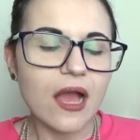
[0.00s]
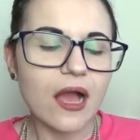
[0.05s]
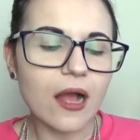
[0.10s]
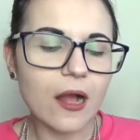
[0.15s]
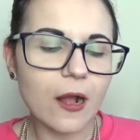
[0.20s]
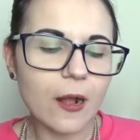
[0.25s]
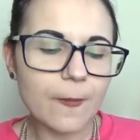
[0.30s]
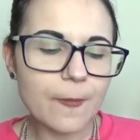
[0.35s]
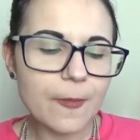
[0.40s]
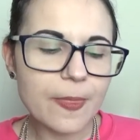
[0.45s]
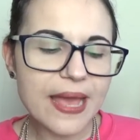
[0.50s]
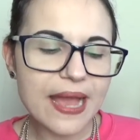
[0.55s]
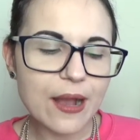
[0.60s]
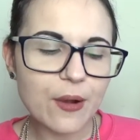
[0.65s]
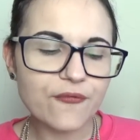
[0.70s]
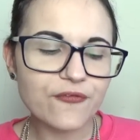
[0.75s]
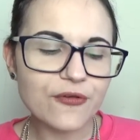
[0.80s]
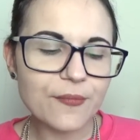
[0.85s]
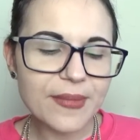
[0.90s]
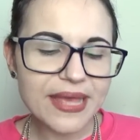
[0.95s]

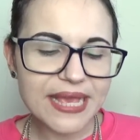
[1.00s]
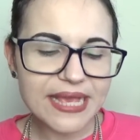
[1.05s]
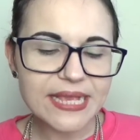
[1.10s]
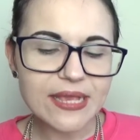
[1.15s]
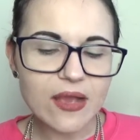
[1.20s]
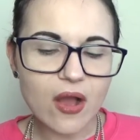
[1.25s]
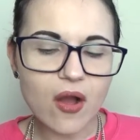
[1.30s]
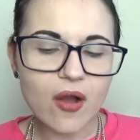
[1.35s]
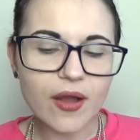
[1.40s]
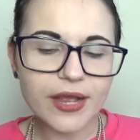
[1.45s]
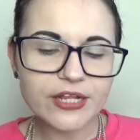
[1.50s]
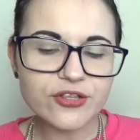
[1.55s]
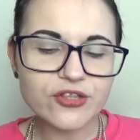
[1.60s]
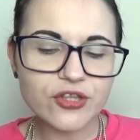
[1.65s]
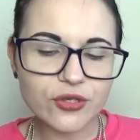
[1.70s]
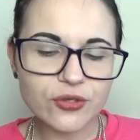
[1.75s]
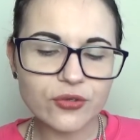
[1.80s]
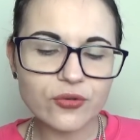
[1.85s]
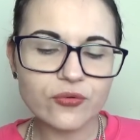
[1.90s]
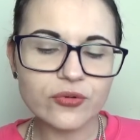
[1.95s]
Now for me, I
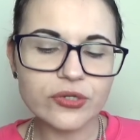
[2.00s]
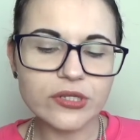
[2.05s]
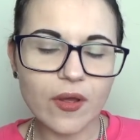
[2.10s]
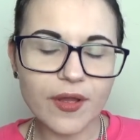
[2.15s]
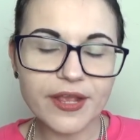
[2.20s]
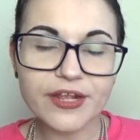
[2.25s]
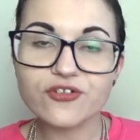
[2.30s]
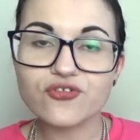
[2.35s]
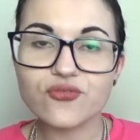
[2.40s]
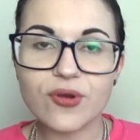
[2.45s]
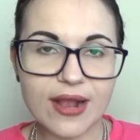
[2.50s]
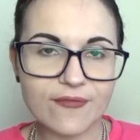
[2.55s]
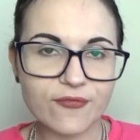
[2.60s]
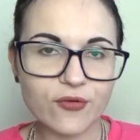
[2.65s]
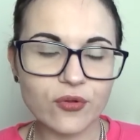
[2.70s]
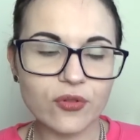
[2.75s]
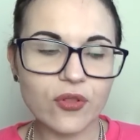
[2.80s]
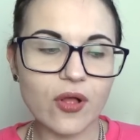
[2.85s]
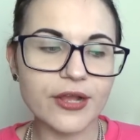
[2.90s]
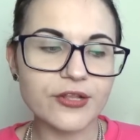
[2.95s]
do like
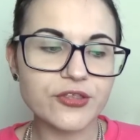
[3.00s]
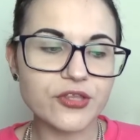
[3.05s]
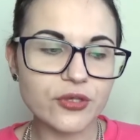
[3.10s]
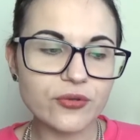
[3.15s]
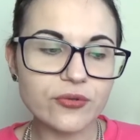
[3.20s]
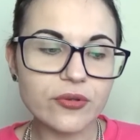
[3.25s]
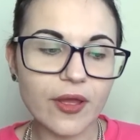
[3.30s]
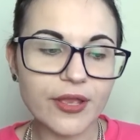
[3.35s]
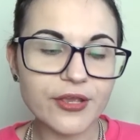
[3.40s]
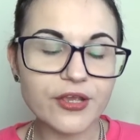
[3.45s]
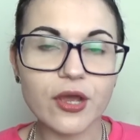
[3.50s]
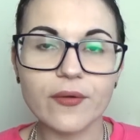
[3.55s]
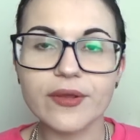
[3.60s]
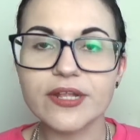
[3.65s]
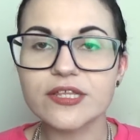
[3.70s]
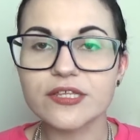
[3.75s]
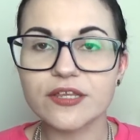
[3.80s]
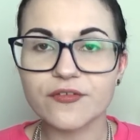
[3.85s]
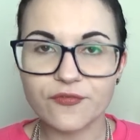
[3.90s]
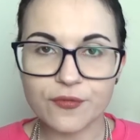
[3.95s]
travel. I do like
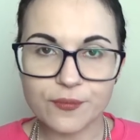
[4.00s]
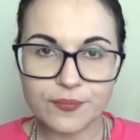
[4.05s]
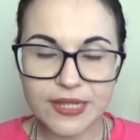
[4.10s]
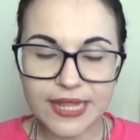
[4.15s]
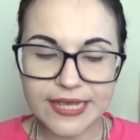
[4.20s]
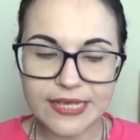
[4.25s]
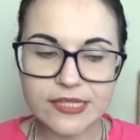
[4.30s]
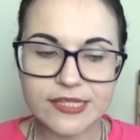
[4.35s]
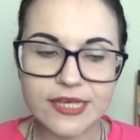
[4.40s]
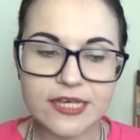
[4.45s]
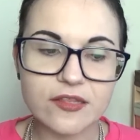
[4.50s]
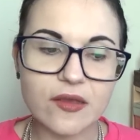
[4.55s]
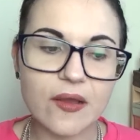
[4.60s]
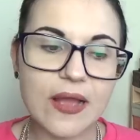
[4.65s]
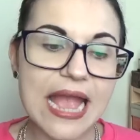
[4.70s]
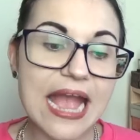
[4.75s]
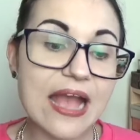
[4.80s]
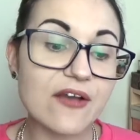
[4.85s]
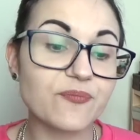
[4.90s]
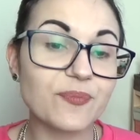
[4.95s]
going to different places.
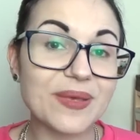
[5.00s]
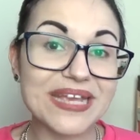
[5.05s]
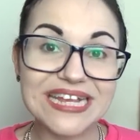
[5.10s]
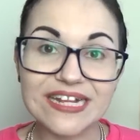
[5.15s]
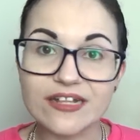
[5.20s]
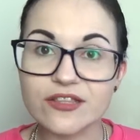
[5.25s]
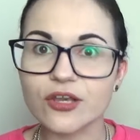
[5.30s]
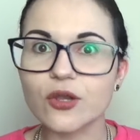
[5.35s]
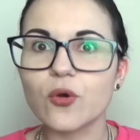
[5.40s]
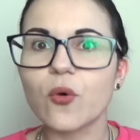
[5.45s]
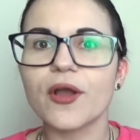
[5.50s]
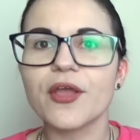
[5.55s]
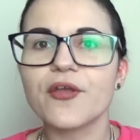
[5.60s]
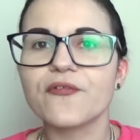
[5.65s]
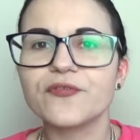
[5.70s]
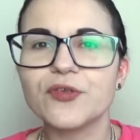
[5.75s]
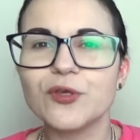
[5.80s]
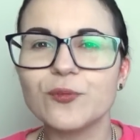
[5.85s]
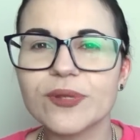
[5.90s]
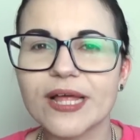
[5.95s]
I have been to quite a
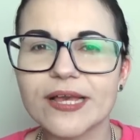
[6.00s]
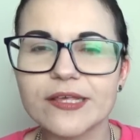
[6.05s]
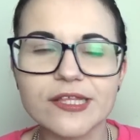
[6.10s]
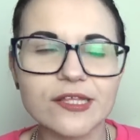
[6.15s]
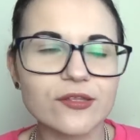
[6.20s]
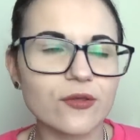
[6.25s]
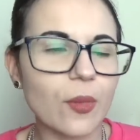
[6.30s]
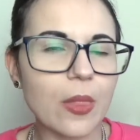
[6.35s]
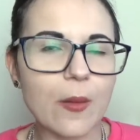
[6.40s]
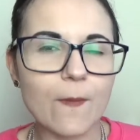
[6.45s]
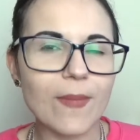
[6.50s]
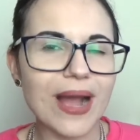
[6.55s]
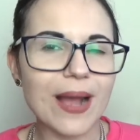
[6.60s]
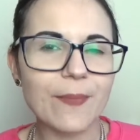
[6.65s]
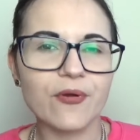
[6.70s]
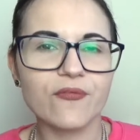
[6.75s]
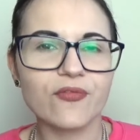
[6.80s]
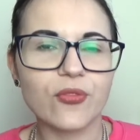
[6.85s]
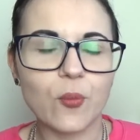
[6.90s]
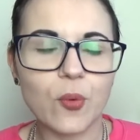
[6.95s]
few places on the
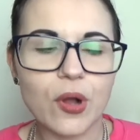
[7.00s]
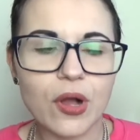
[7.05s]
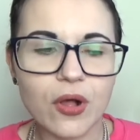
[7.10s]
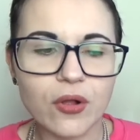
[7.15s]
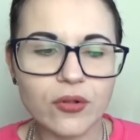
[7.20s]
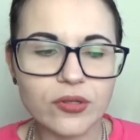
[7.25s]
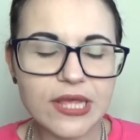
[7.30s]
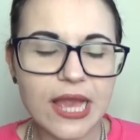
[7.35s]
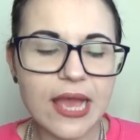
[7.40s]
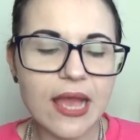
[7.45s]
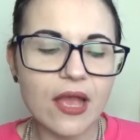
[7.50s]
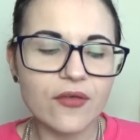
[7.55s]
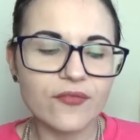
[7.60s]
map of the world.